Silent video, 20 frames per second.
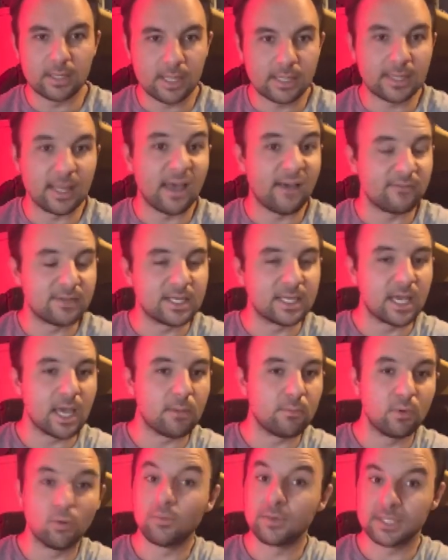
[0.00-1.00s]
that the
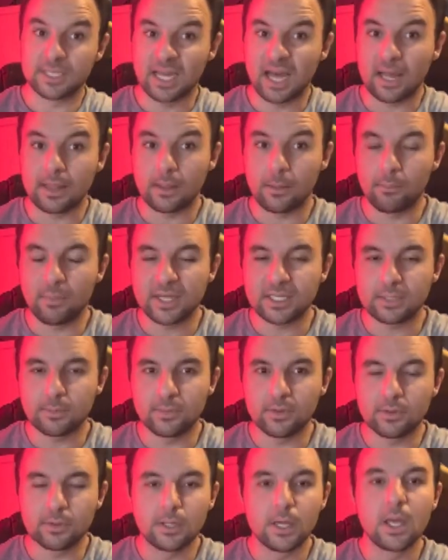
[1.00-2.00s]
FTK build was not the best
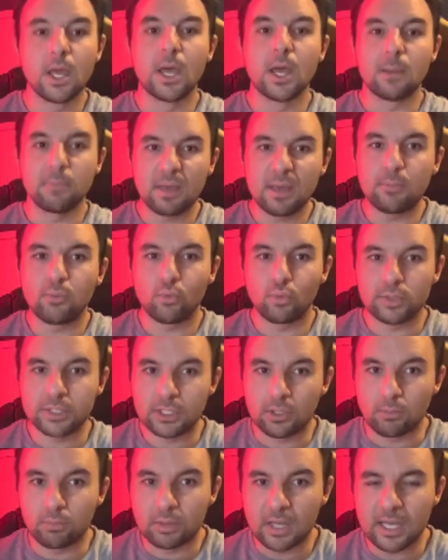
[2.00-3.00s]
build, people were
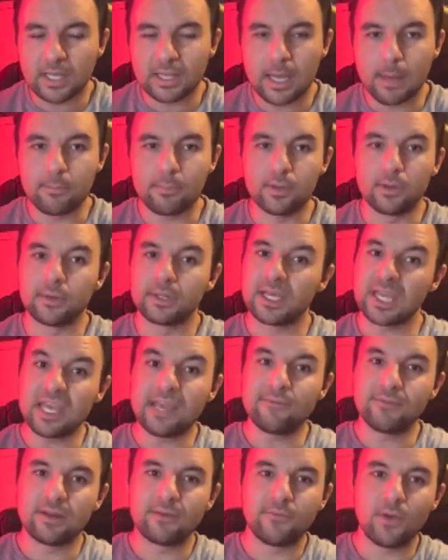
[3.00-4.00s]
still playing that build,
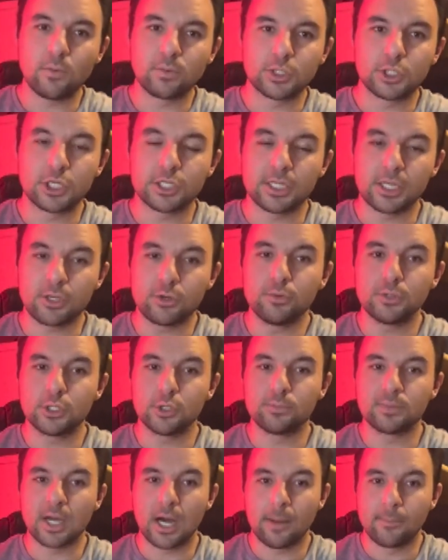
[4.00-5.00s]
even if it was just a
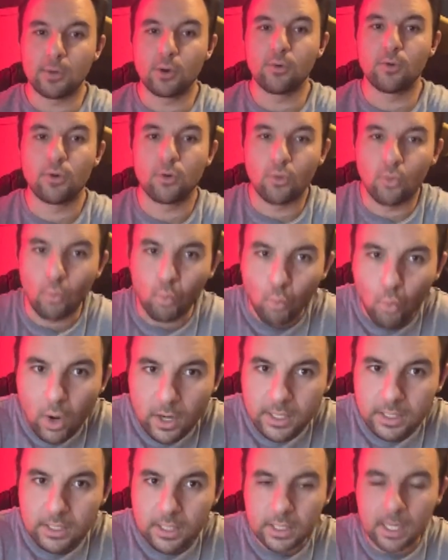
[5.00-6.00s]
YouTube combo. What
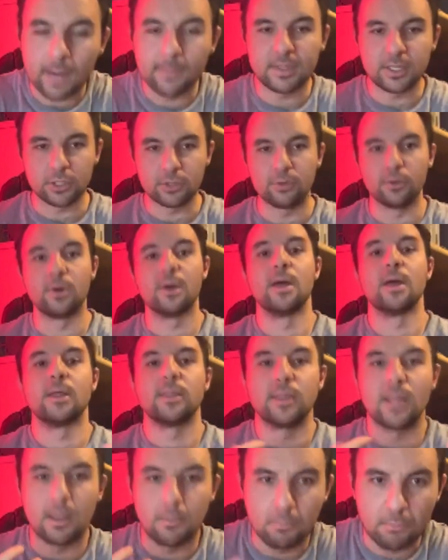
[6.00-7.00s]
did Konami do?
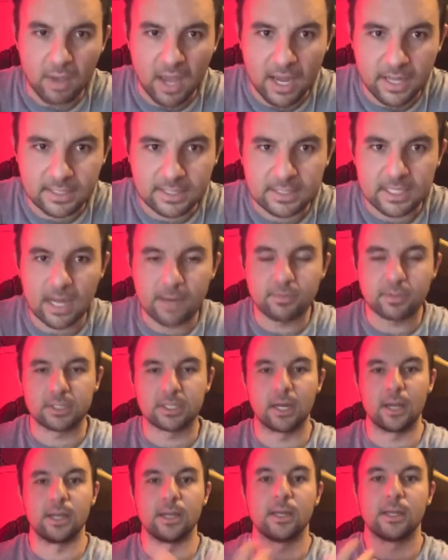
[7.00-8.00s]
They banned
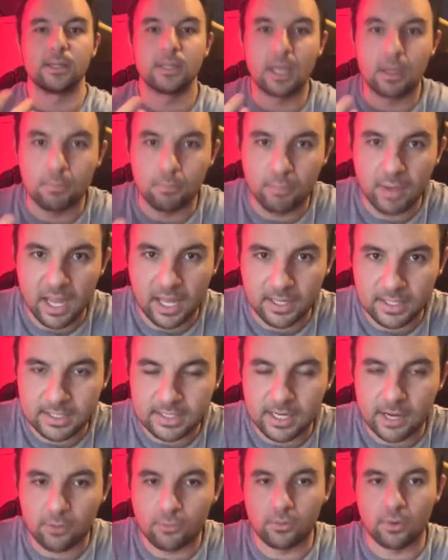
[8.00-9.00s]
Cyberstein. They banned
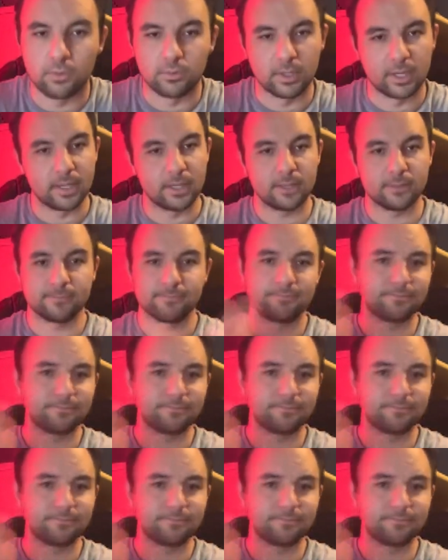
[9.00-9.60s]
Scarecrow Link.